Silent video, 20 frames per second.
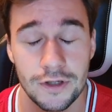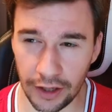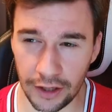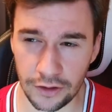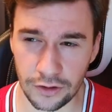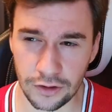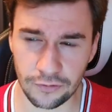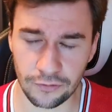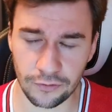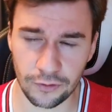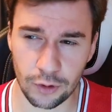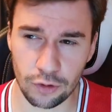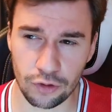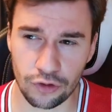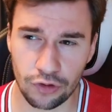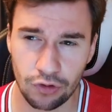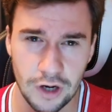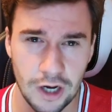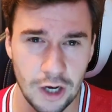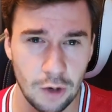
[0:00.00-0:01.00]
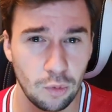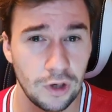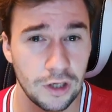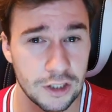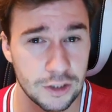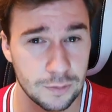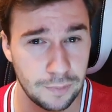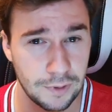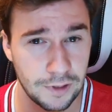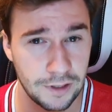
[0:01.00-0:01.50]
In the future, I will
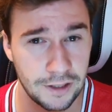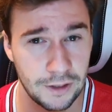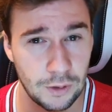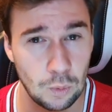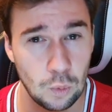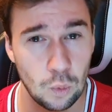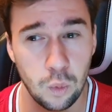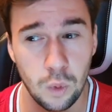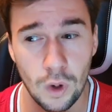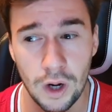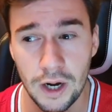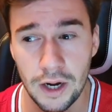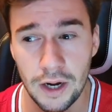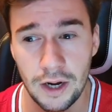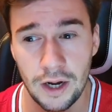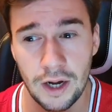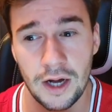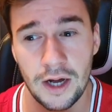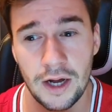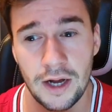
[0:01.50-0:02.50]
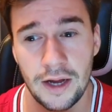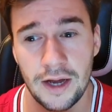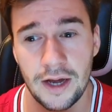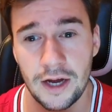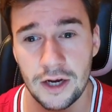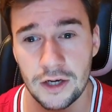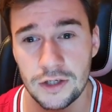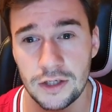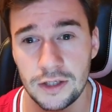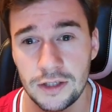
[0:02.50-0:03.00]
explain why I
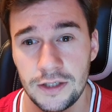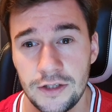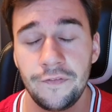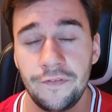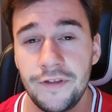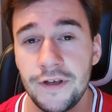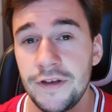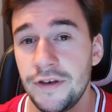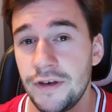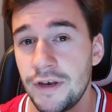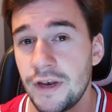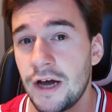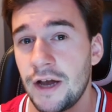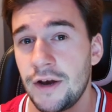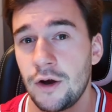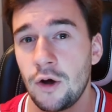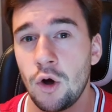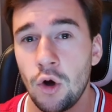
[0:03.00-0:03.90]
actually did not